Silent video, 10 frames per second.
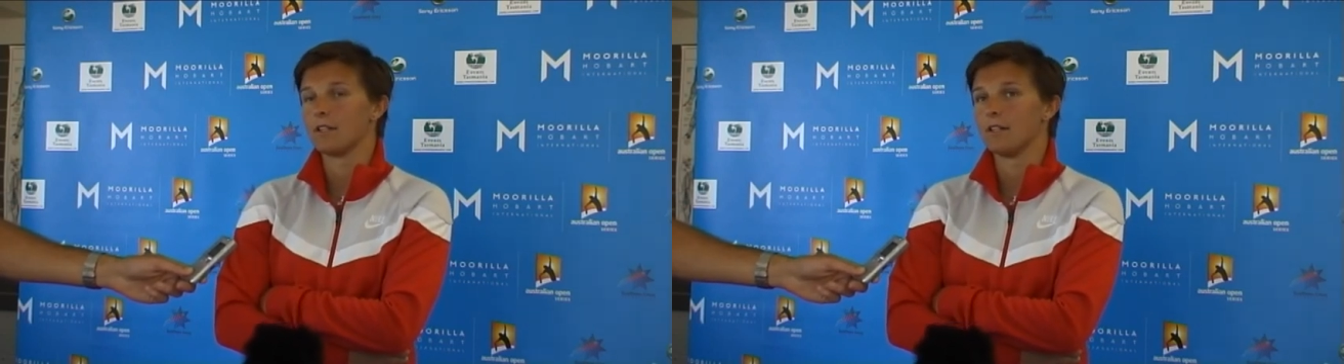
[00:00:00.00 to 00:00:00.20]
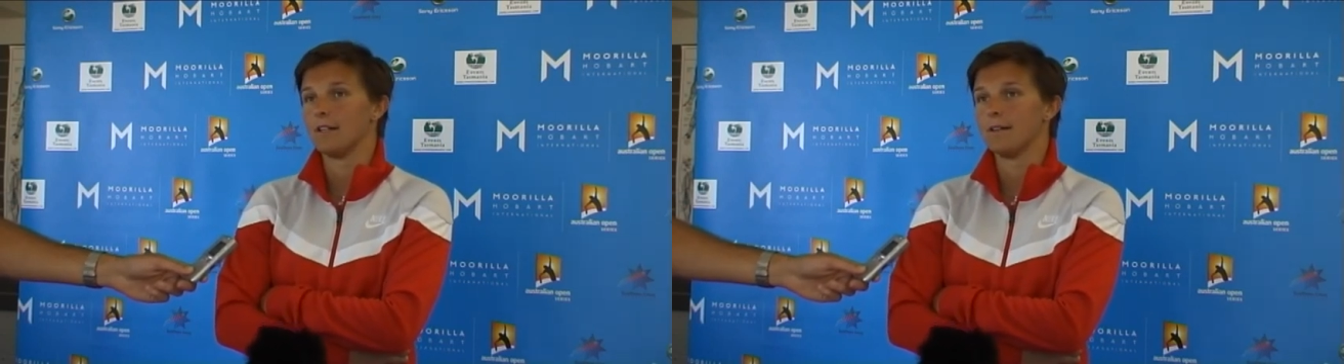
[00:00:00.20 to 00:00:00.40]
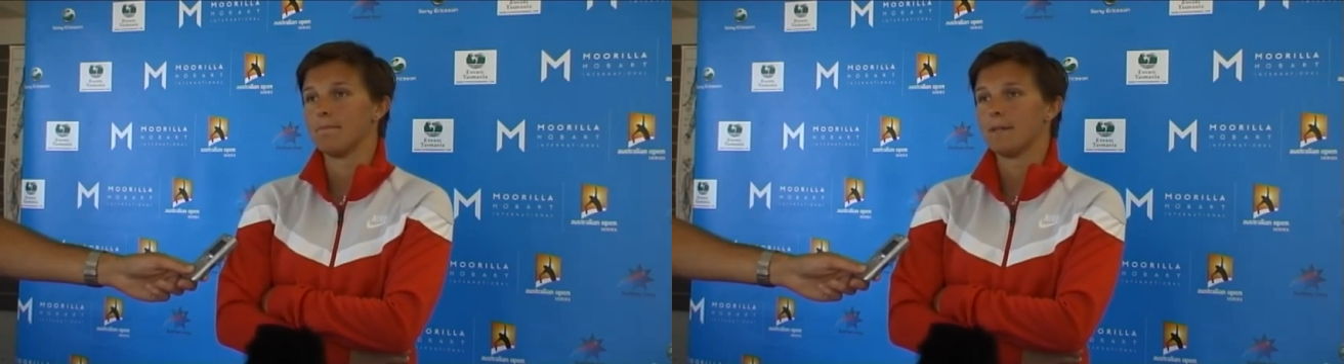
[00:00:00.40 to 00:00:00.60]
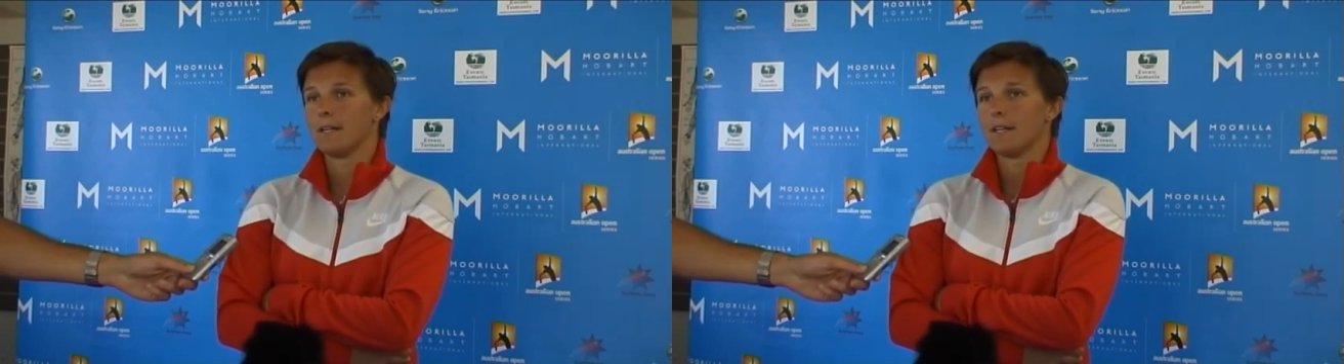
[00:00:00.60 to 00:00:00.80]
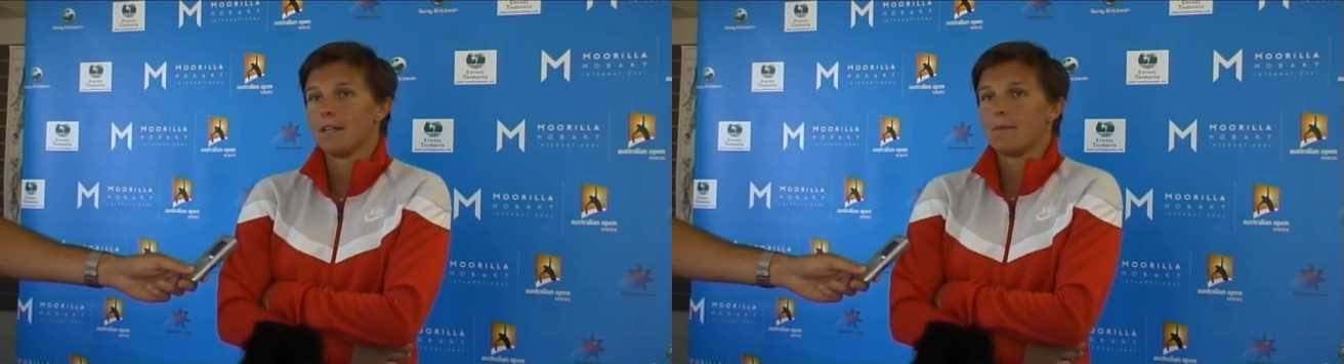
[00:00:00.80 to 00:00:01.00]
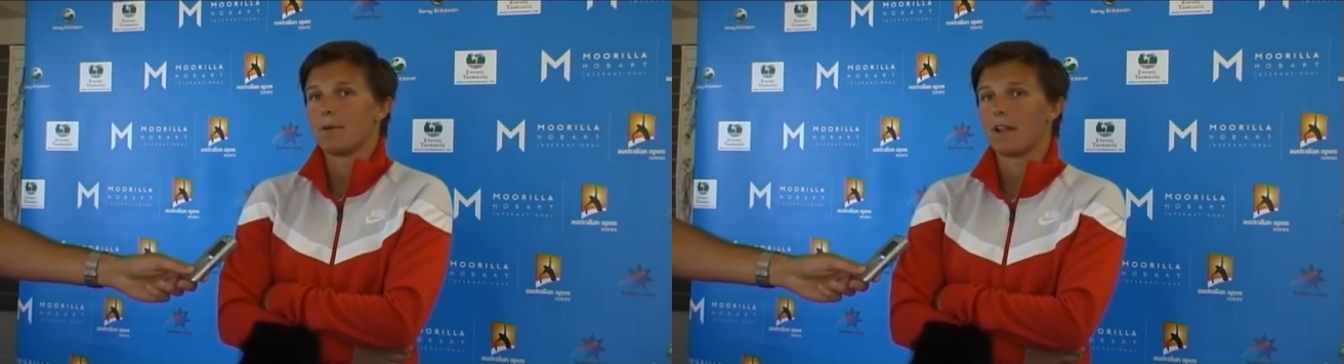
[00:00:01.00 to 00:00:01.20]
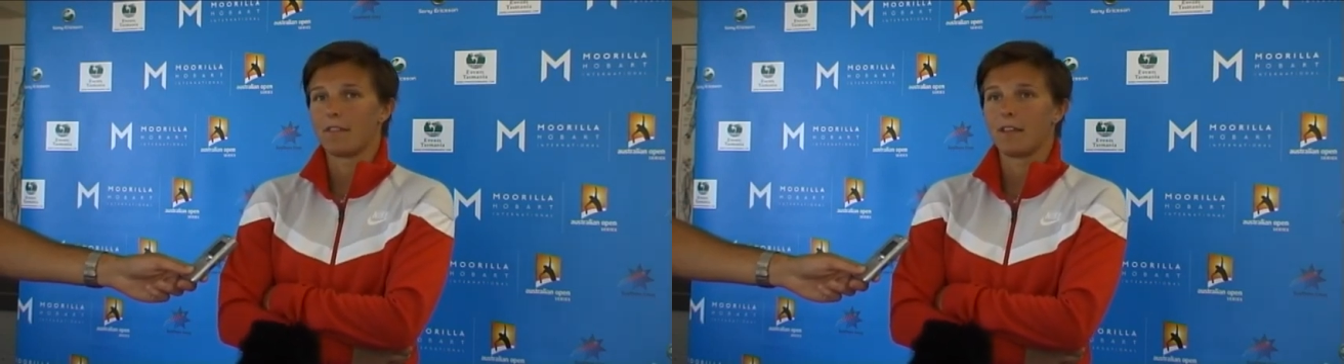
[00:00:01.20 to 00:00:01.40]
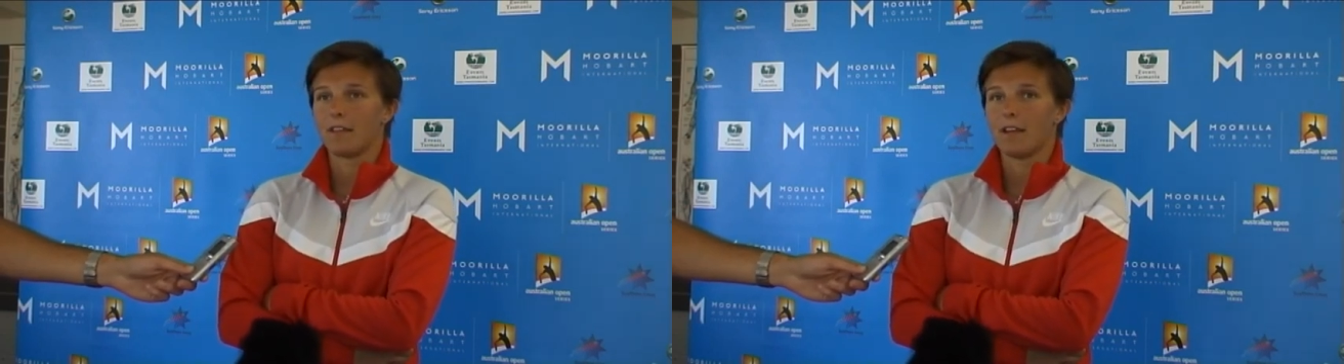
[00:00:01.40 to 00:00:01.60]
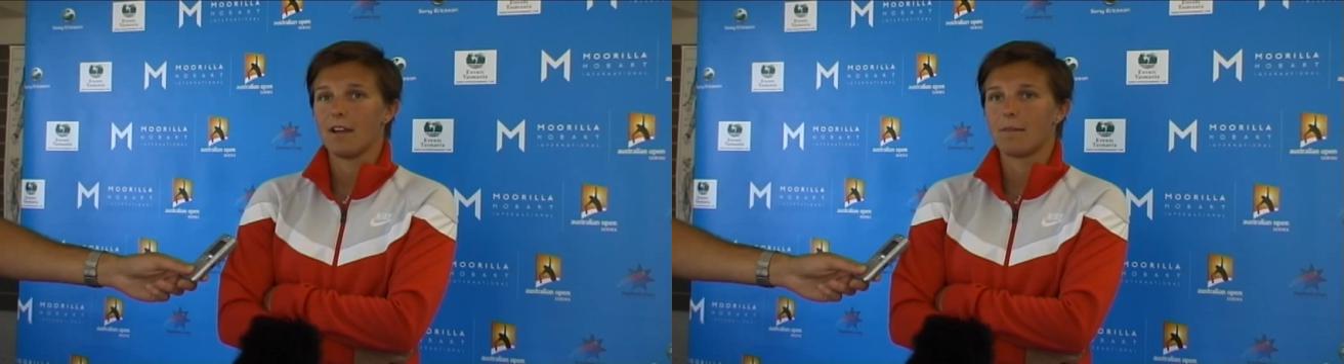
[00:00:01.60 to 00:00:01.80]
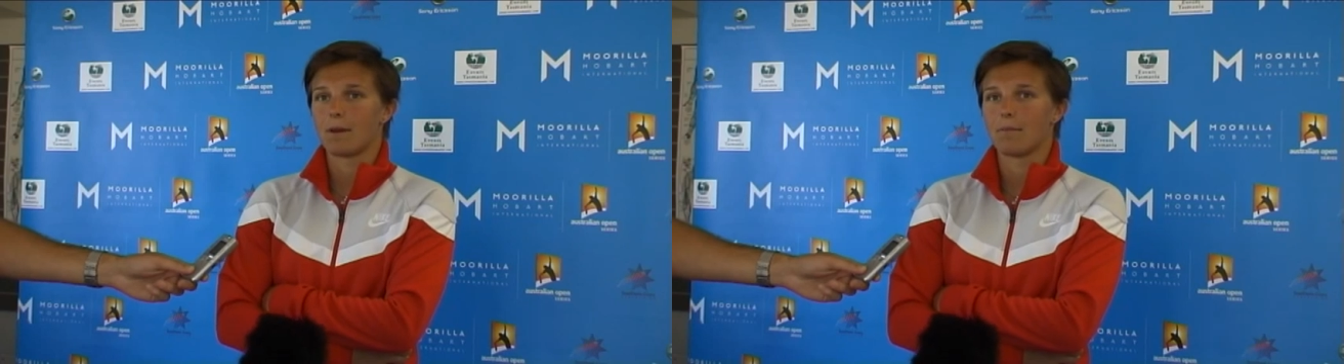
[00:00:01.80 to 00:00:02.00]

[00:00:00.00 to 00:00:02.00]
Um, but I think yeah,